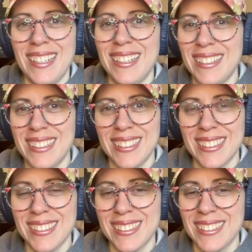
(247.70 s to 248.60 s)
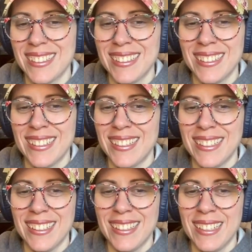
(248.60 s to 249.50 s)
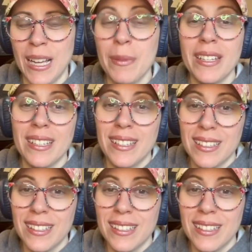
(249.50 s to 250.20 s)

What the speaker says: I mean,